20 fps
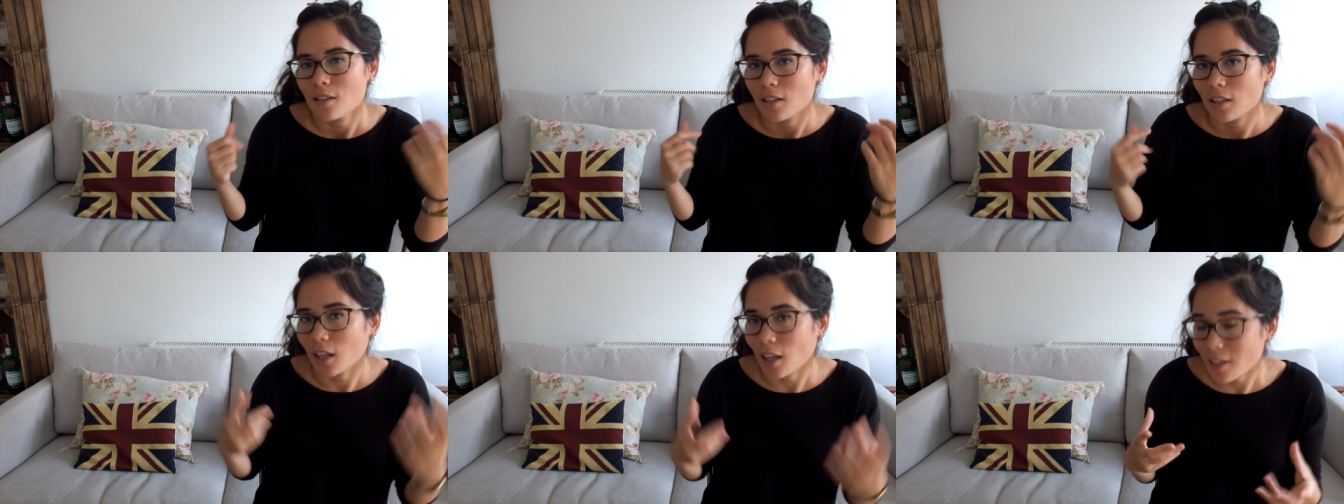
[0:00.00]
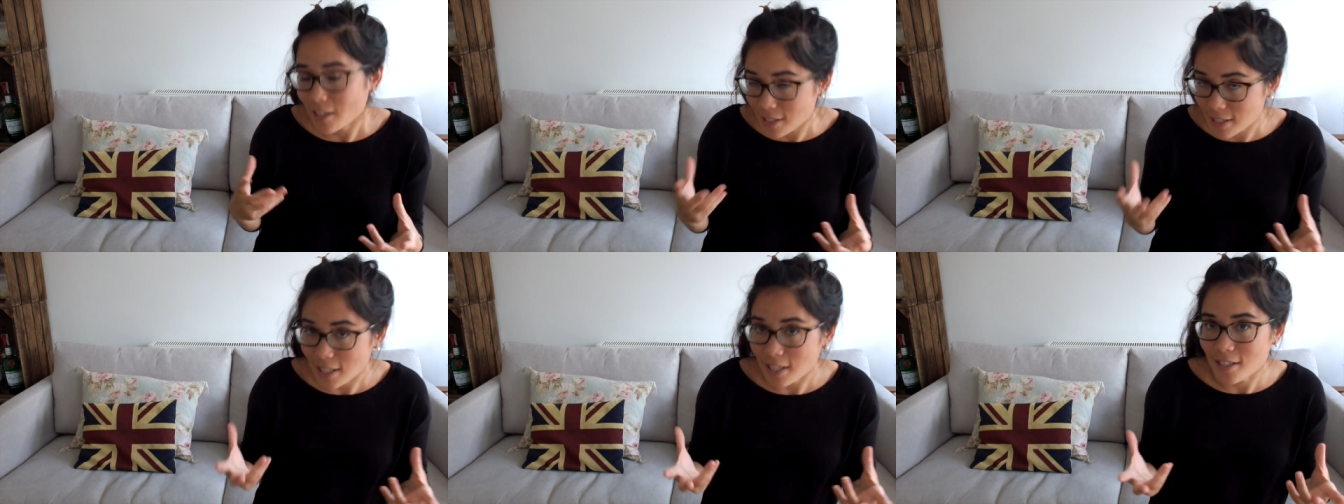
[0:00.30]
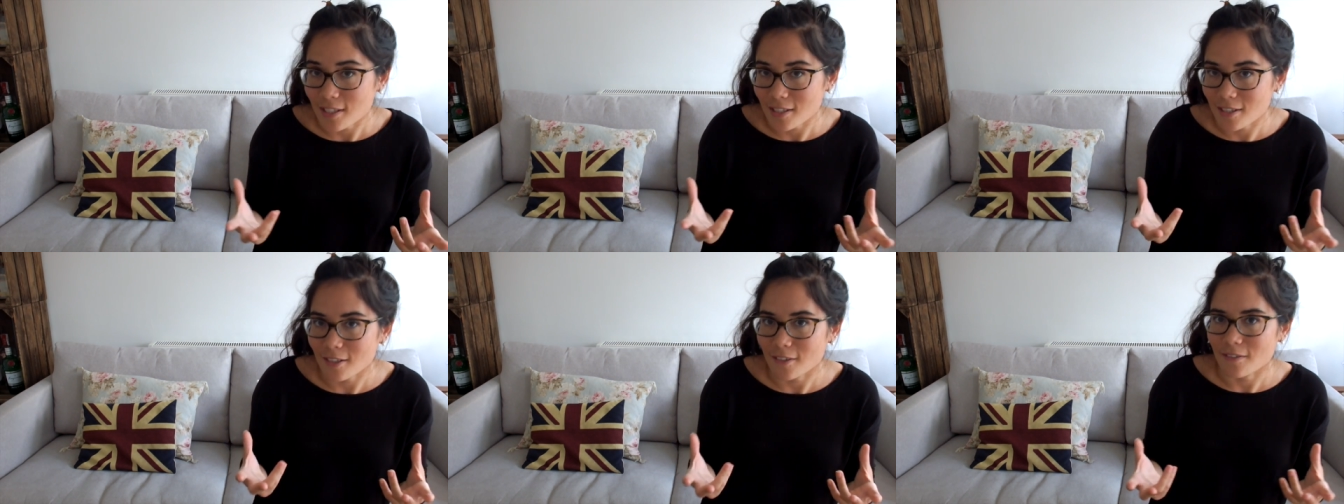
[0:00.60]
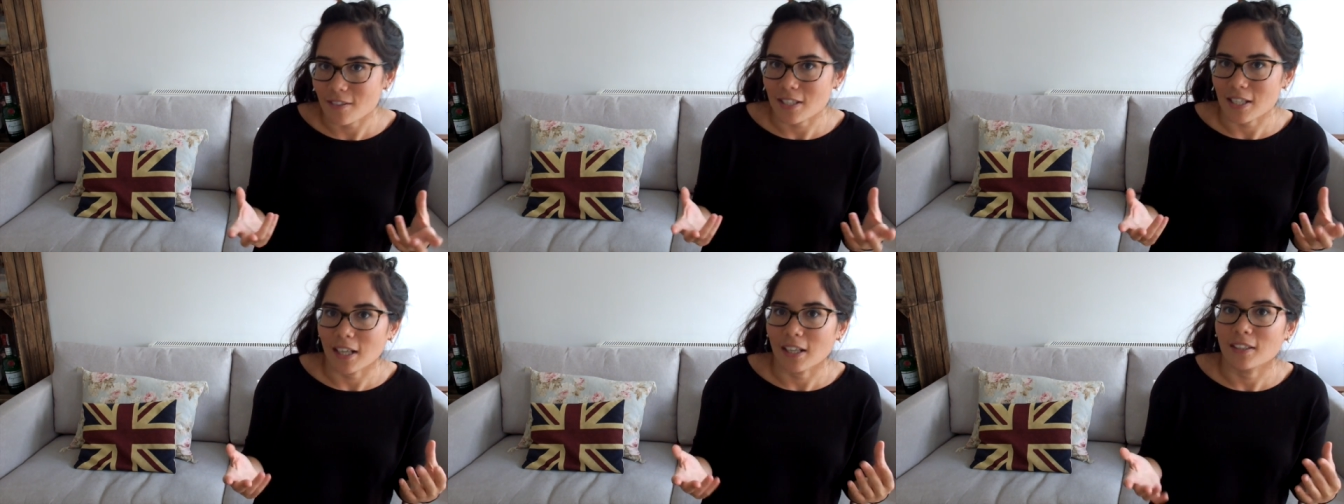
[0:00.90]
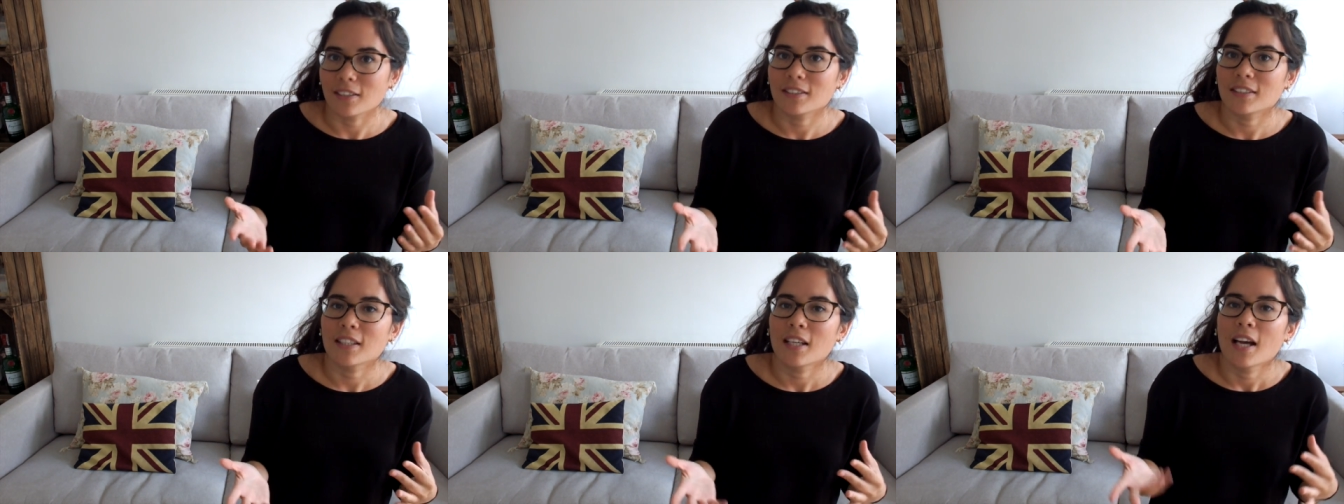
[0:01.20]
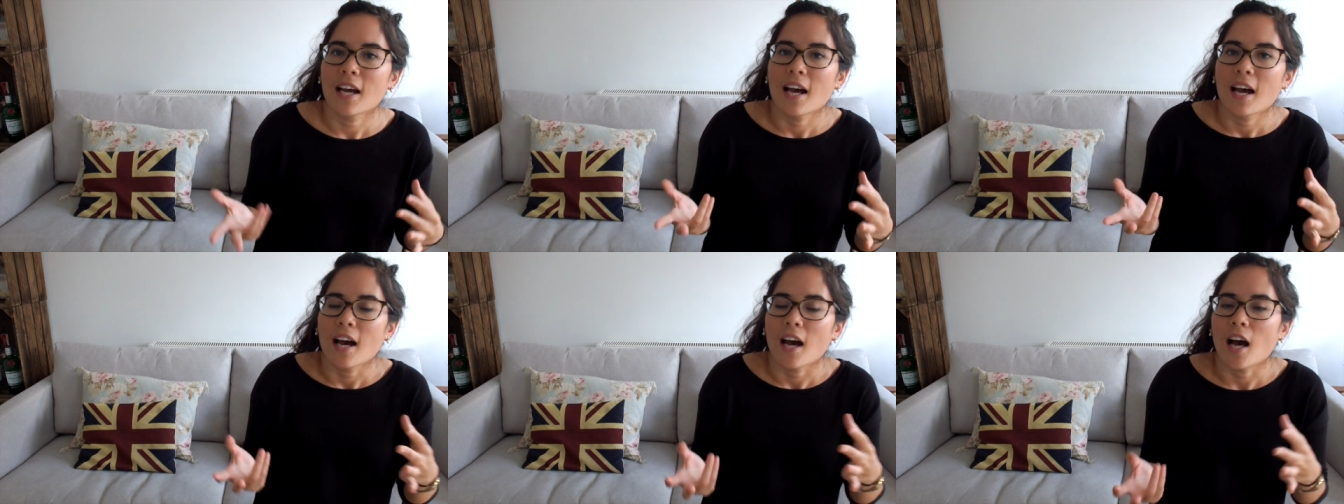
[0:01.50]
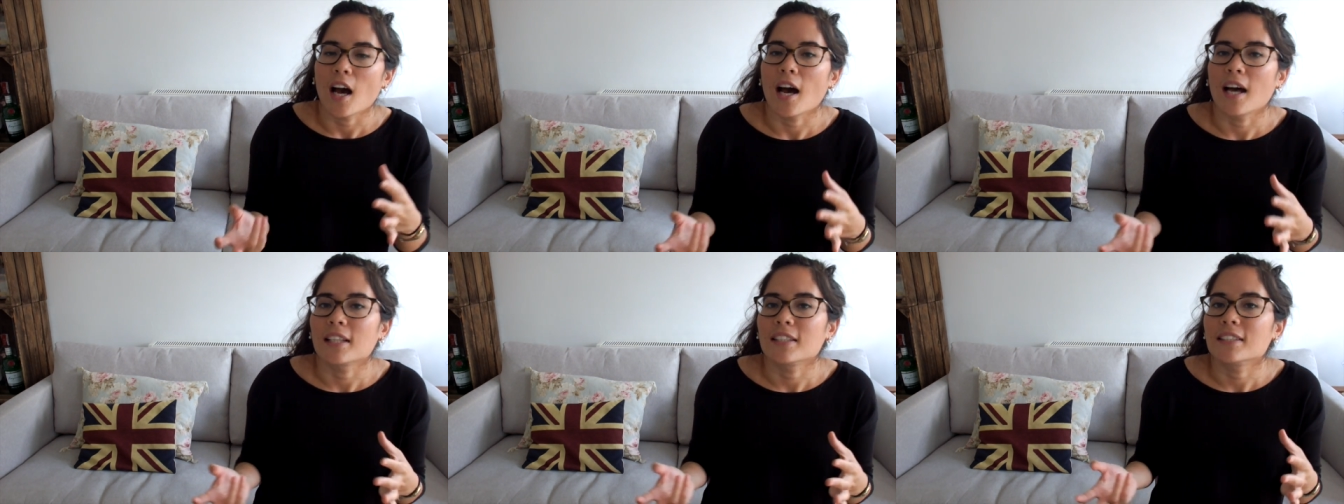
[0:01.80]
light sensitive cells
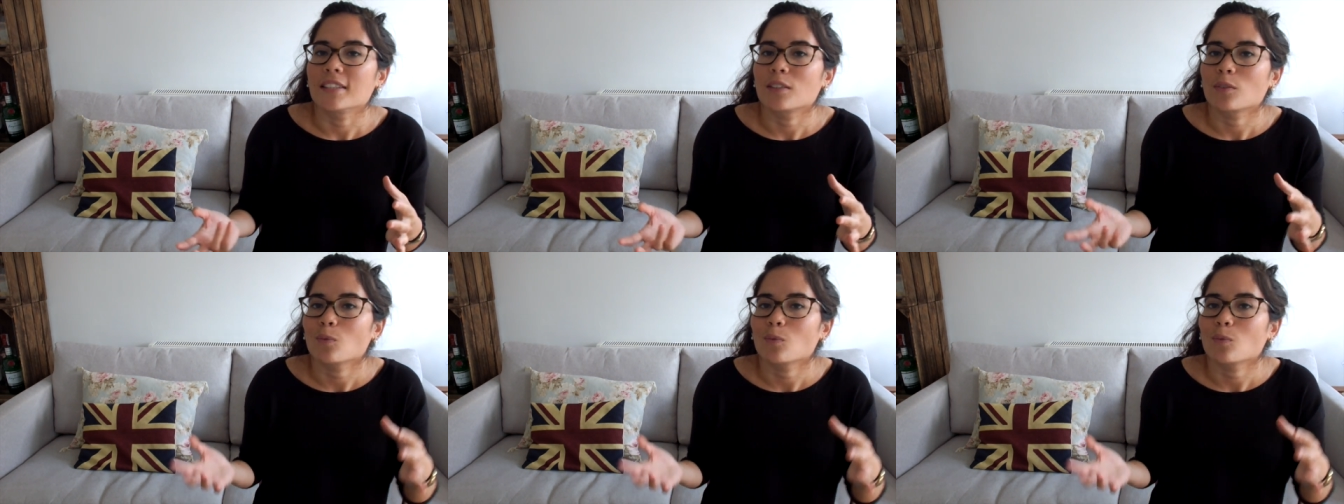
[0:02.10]
and